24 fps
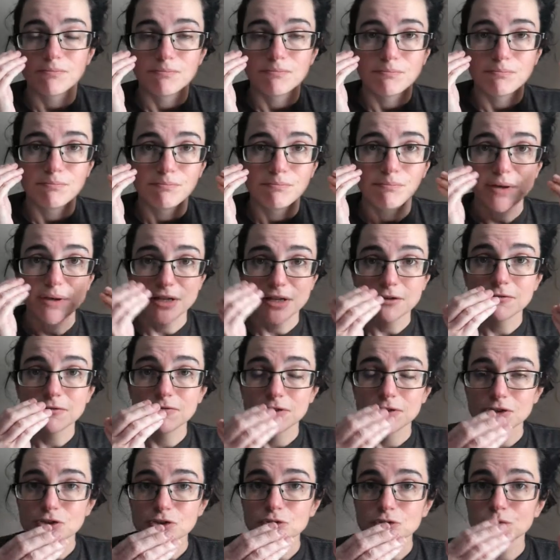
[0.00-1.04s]

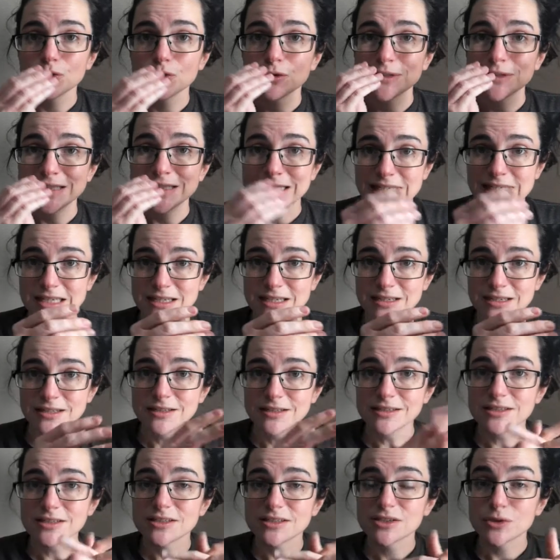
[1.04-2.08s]
beneficial
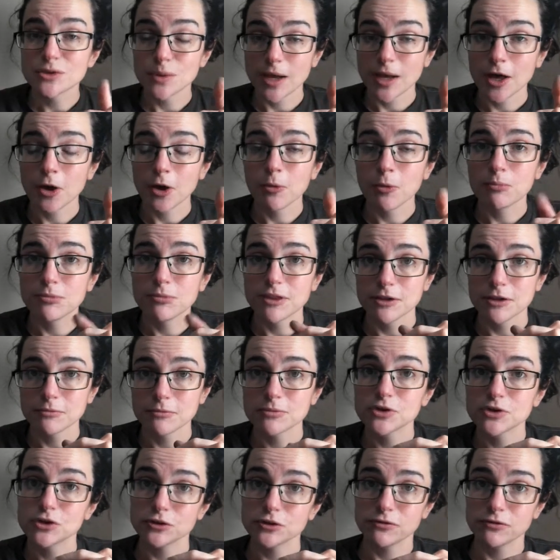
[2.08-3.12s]
needs to help them
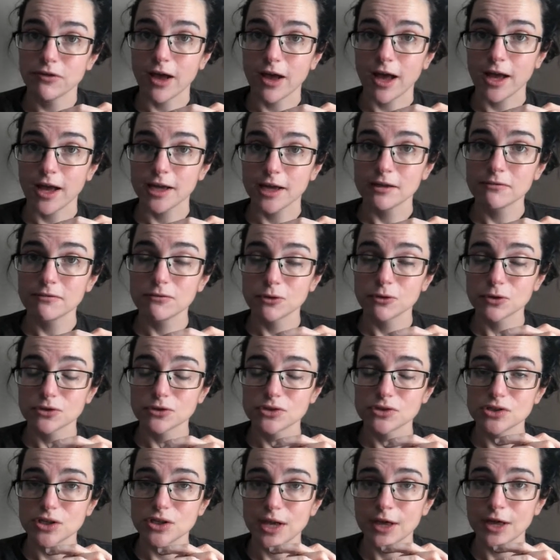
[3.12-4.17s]
survive or
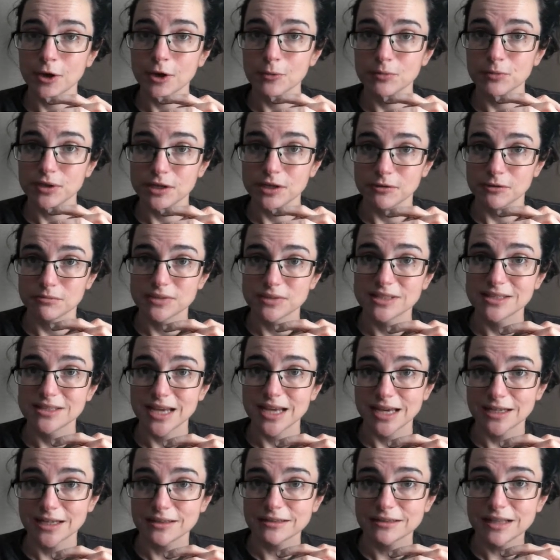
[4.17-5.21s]
to help them
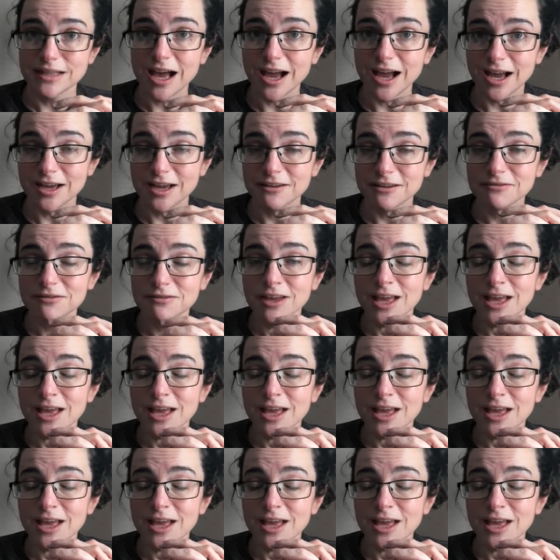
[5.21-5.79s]
stay alive.